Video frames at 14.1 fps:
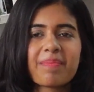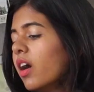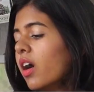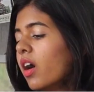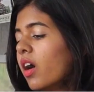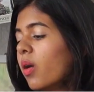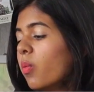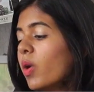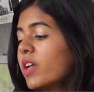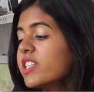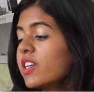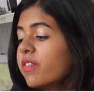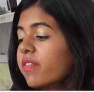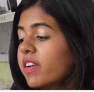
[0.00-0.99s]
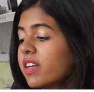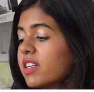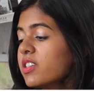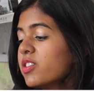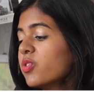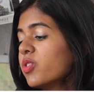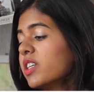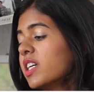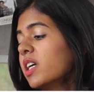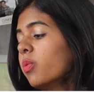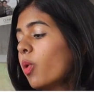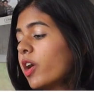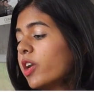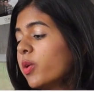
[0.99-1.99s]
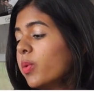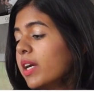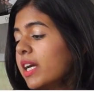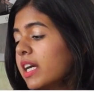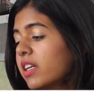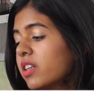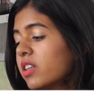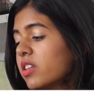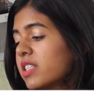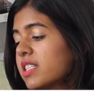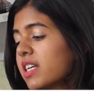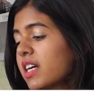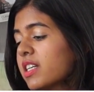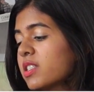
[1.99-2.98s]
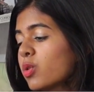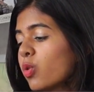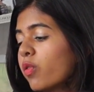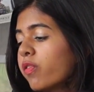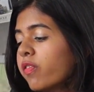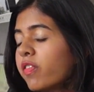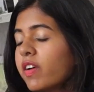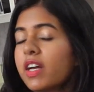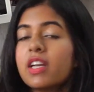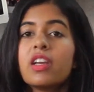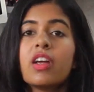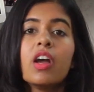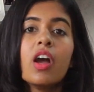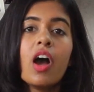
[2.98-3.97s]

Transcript: What's your fitness routine? What do you eat to stay so fit?